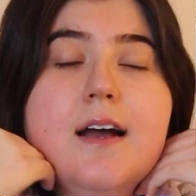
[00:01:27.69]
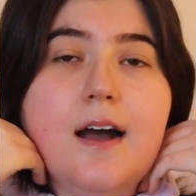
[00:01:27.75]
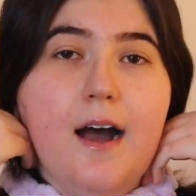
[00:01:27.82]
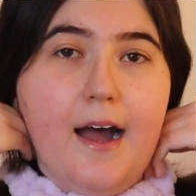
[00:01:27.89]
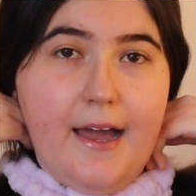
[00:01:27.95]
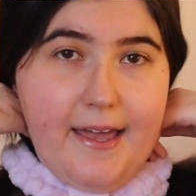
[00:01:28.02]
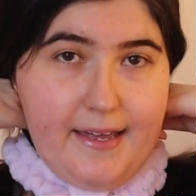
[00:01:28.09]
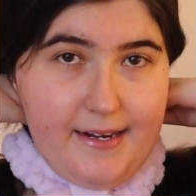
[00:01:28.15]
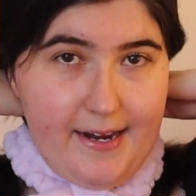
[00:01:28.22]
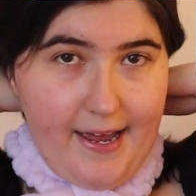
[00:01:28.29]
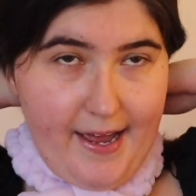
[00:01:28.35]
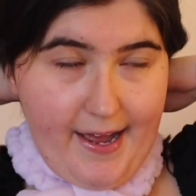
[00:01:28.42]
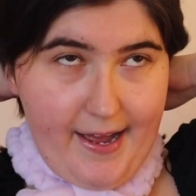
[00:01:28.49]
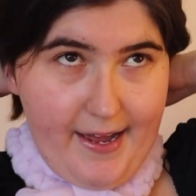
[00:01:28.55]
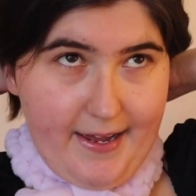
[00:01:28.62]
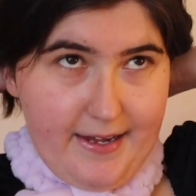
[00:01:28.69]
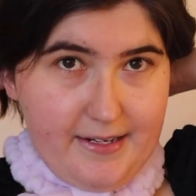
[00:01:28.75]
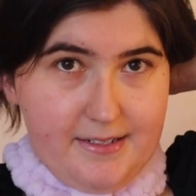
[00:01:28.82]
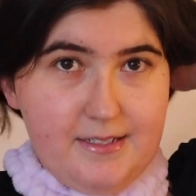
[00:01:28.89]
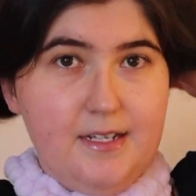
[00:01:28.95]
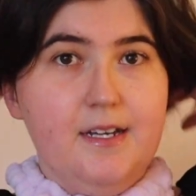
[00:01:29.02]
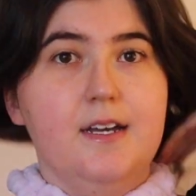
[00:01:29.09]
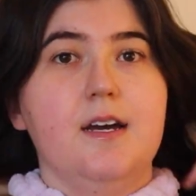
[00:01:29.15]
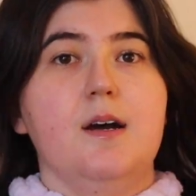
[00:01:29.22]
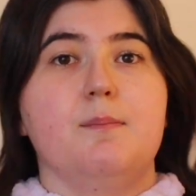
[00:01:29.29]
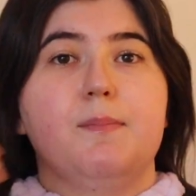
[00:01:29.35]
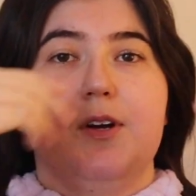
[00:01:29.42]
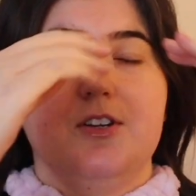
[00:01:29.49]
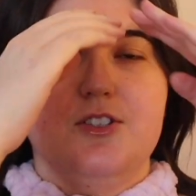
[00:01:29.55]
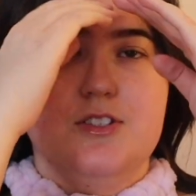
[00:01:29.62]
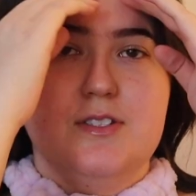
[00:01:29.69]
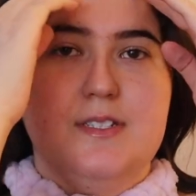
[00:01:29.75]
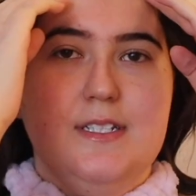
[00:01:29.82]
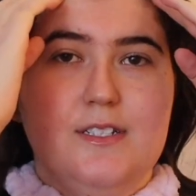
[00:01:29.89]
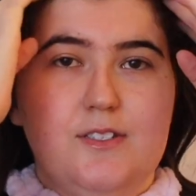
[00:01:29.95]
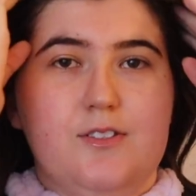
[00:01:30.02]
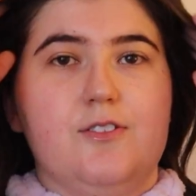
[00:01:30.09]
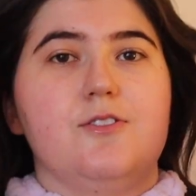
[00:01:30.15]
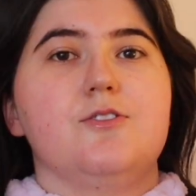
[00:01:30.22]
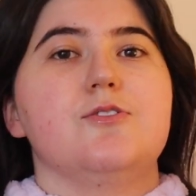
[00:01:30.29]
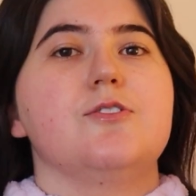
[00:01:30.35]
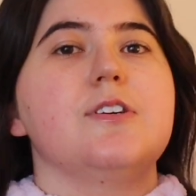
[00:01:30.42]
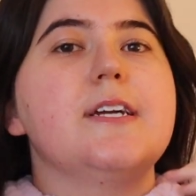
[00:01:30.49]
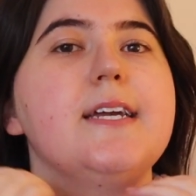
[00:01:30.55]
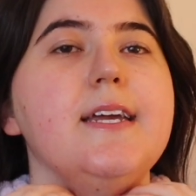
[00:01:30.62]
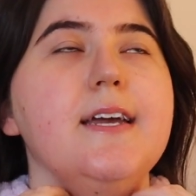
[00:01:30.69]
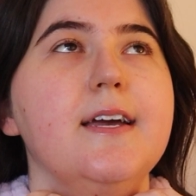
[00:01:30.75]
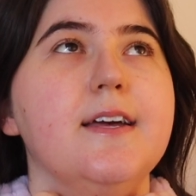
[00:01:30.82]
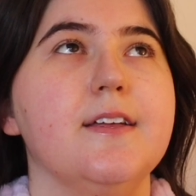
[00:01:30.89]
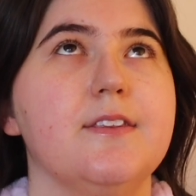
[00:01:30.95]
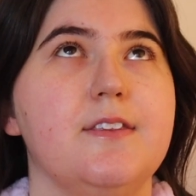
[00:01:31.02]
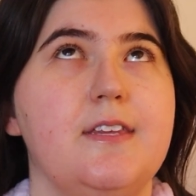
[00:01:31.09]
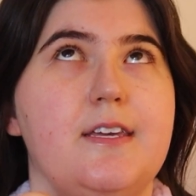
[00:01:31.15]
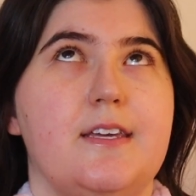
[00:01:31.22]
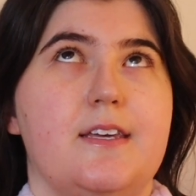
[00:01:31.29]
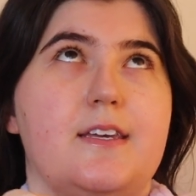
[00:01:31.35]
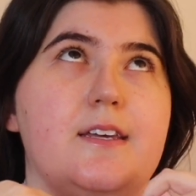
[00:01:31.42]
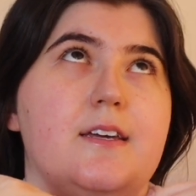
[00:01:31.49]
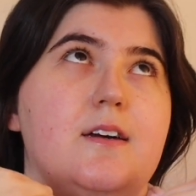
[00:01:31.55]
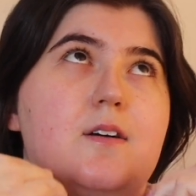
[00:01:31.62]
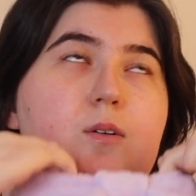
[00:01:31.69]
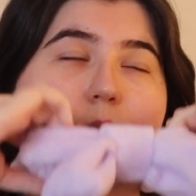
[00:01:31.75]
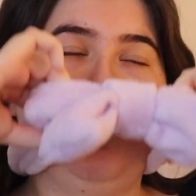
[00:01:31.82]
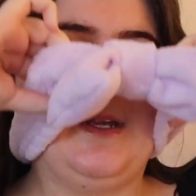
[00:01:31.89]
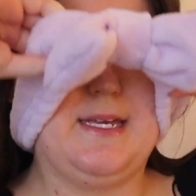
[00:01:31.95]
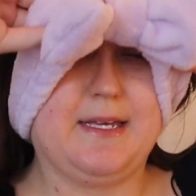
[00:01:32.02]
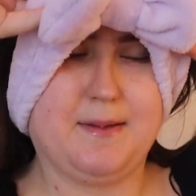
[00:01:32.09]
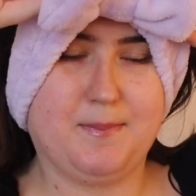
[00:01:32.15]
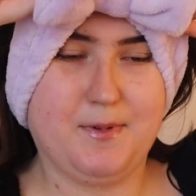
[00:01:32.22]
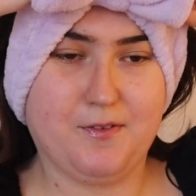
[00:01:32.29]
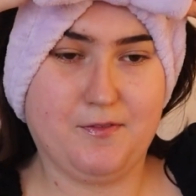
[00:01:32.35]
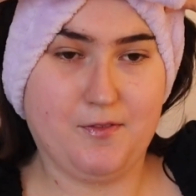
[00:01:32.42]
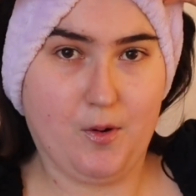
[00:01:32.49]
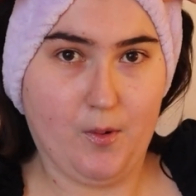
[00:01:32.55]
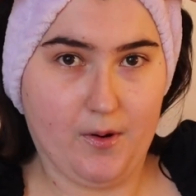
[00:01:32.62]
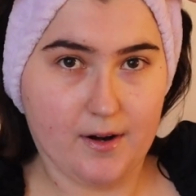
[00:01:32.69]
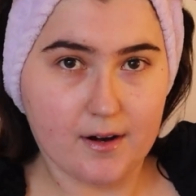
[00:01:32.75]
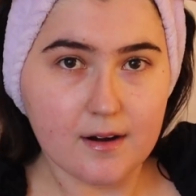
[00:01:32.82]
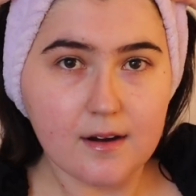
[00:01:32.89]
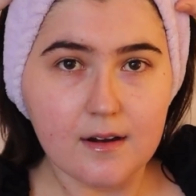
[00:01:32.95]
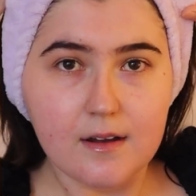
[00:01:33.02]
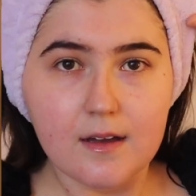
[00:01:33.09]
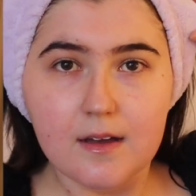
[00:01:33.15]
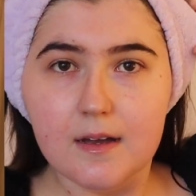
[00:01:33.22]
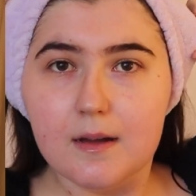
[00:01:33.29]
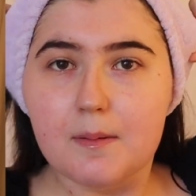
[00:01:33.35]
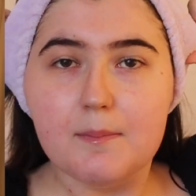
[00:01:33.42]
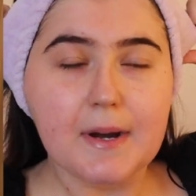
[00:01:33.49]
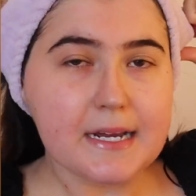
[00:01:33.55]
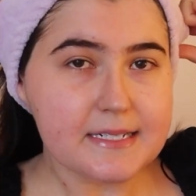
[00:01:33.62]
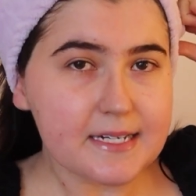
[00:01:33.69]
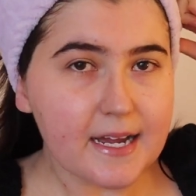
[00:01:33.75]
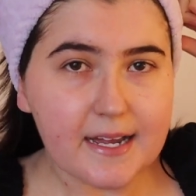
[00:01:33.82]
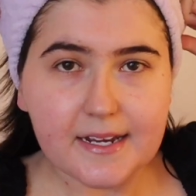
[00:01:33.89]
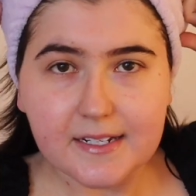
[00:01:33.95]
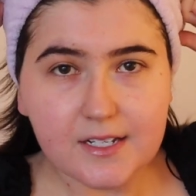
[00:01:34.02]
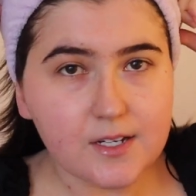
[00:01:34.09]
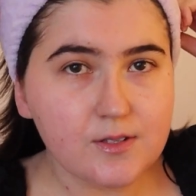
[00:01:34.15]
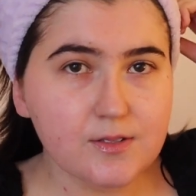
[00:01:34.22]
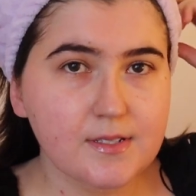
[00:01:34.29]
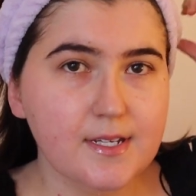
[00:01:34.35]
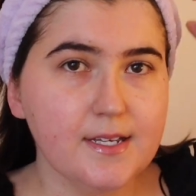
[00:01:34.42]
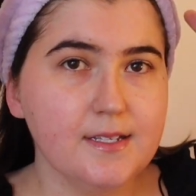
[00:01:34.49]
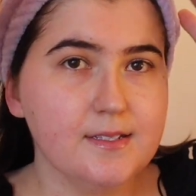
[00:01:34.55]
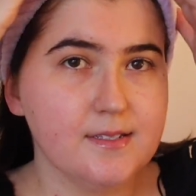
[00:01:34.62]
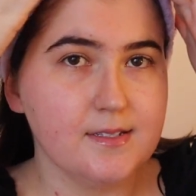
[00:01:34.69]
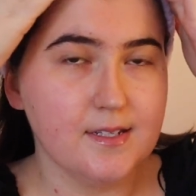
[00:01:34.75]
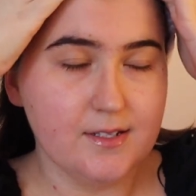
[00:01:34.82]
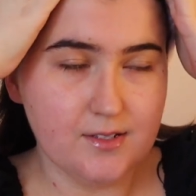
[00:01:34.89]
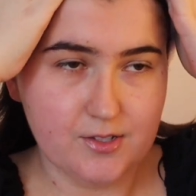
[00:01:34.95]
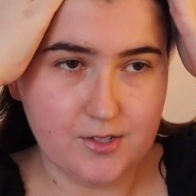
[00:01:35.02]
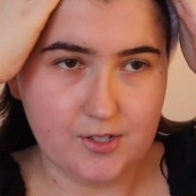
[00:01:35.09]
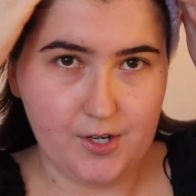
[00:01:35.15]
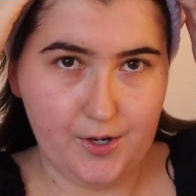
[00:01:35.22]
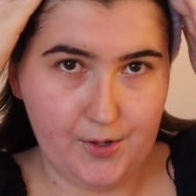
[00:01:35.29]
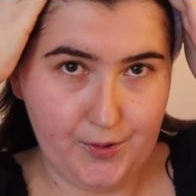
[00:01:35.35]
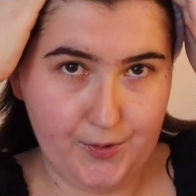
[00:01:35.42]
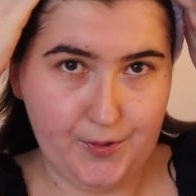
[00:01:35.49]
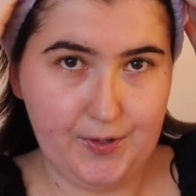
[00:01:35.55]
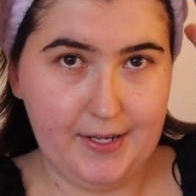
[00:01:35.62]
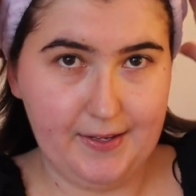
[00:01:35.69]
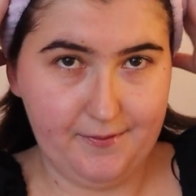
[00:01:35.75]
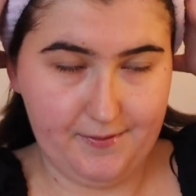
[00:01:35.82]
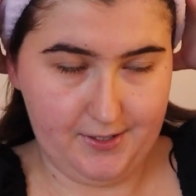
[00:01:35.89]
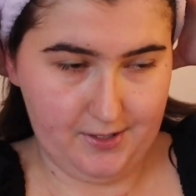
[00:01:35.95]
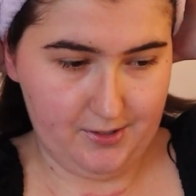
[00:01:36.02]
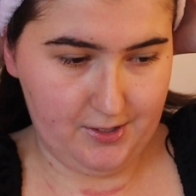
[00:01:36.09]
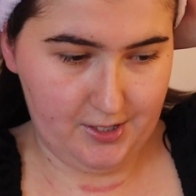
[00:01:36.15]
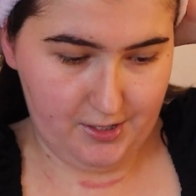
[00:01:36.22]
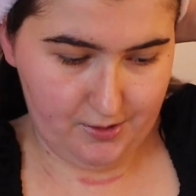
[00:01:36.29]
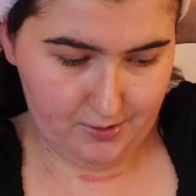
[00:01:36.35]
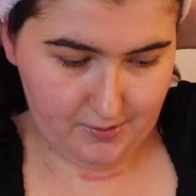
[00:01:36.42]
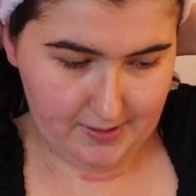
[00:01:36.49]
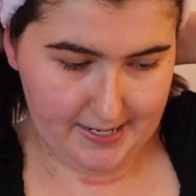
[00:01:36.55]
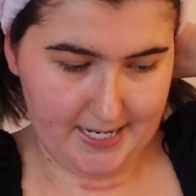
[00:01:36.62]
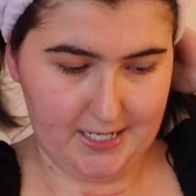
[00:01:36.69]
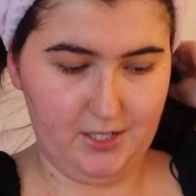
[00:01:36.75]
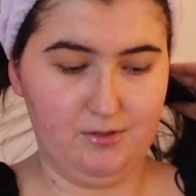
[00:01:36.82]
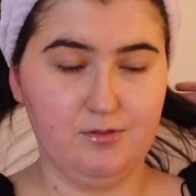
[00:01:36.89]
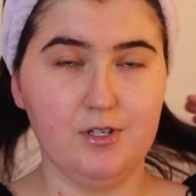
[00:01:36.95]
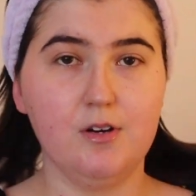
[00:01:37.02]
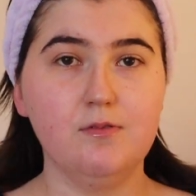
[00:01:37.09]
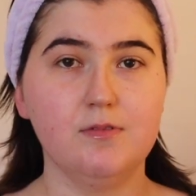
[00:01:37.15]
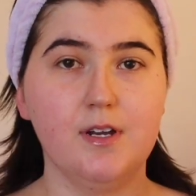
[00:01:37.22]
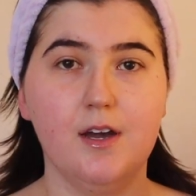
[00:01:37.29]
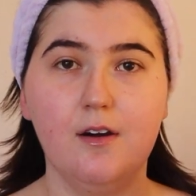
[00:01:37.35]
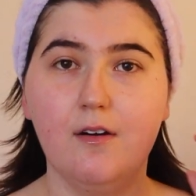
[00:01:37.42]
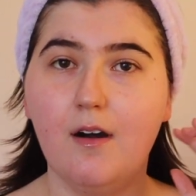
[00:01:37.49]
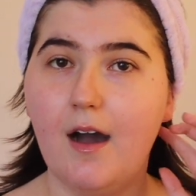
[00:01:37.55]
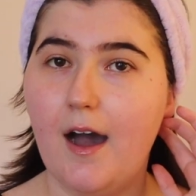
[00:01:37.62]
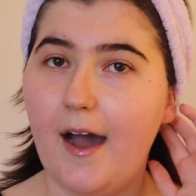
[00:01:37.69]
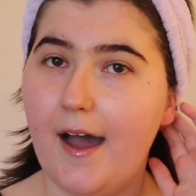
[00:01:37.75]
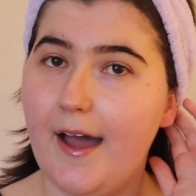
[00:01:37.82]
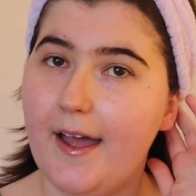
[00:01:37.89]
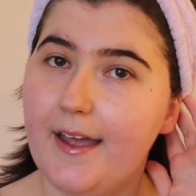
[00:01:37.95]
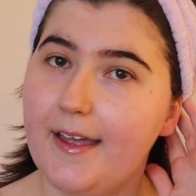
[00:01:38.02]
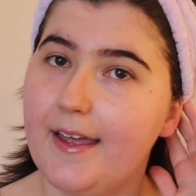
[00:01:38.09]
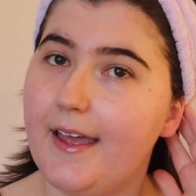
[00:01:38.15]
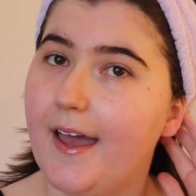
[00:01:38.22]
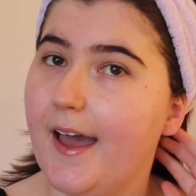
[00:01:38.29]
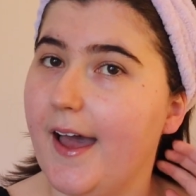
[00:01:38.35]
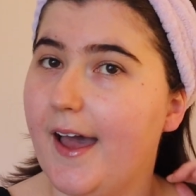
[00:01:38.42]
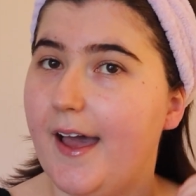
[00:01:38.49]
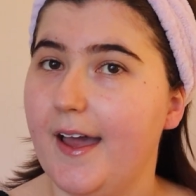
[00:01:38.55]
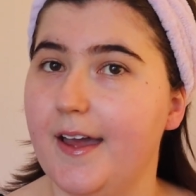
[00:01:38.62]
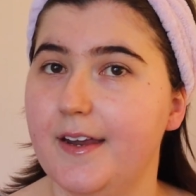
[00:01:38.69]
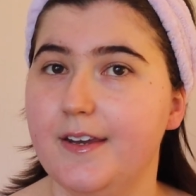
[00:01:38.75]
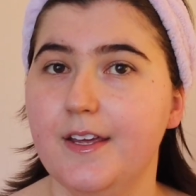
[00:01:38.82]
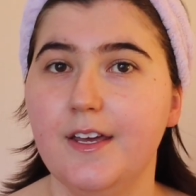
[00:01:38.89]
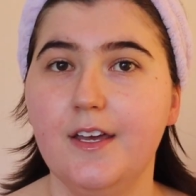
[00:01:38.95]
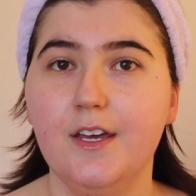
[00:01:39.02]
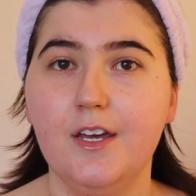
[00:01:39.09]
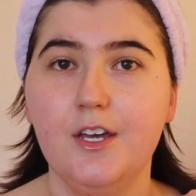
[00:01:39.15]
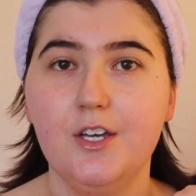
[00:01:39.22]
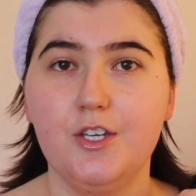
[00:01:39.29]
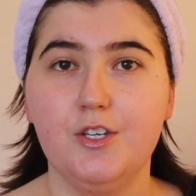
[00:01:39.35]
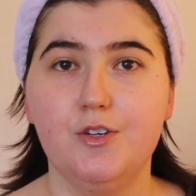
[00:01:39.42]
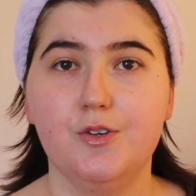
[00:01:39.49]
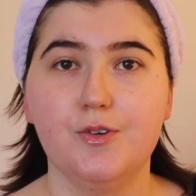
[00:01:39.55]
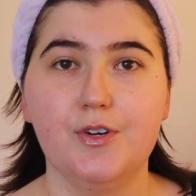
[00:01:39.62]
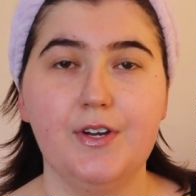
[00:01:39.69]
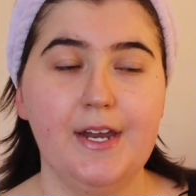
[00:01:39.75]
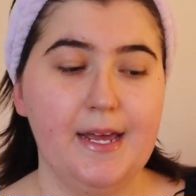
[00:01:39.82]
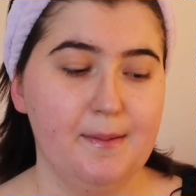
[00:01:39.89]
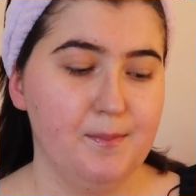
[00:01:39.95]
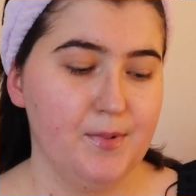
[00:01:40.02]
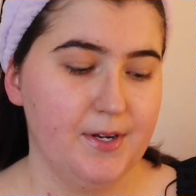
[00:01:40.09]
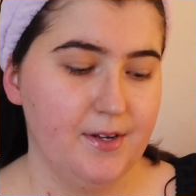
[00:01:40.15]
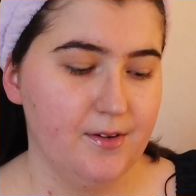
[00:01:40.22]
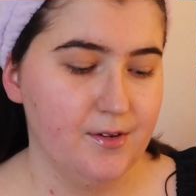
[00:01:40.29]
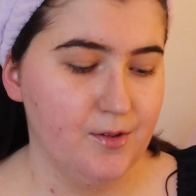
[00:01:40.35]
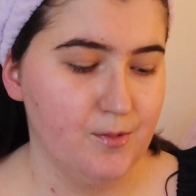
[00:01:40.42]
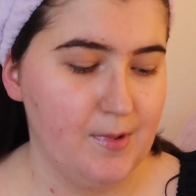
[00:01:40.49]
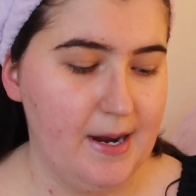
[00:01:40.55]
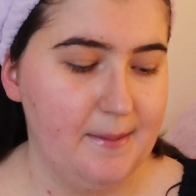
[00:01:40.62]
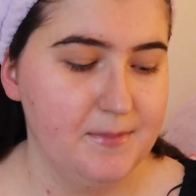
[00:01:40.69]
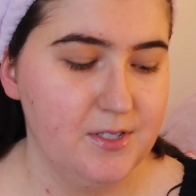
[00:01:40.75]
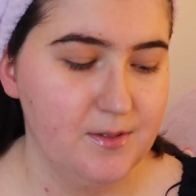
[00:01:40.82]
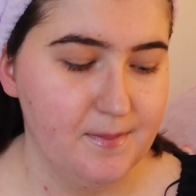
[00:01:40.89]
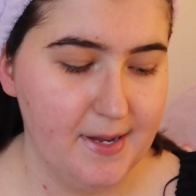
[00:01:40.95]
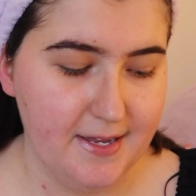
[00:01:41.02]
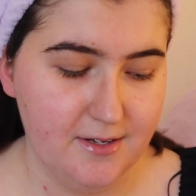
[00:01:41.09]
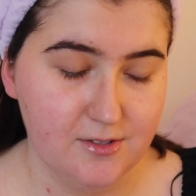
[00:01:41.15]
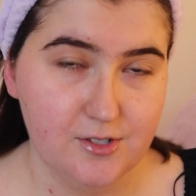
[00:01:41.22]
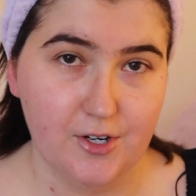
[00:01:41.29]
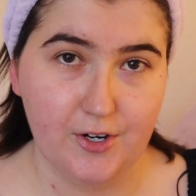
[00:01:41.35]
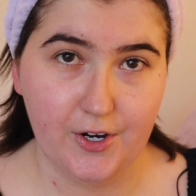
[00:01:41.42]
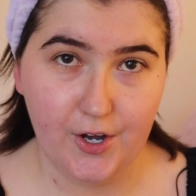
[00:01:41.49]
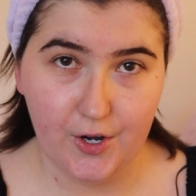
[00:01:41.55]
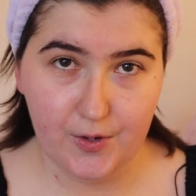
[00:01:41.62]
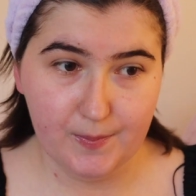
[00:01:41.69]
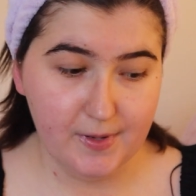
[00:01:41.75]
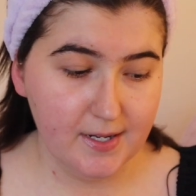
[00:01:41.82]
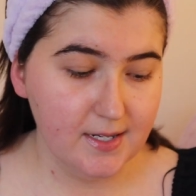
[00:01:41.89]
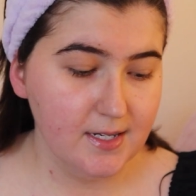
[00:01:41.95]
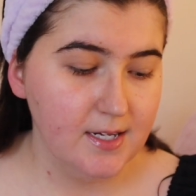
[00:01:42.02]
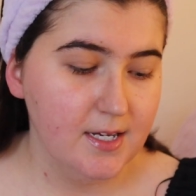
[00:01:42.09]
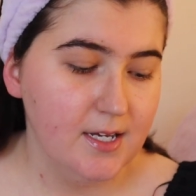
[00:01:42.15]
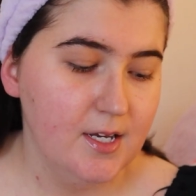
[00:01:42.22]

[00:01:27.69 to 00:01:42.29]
I had had emergency surgery the week before my diagnosis. So if you're new and you don't know, I had Uterine Embryonal Rhabdomyosarcoma,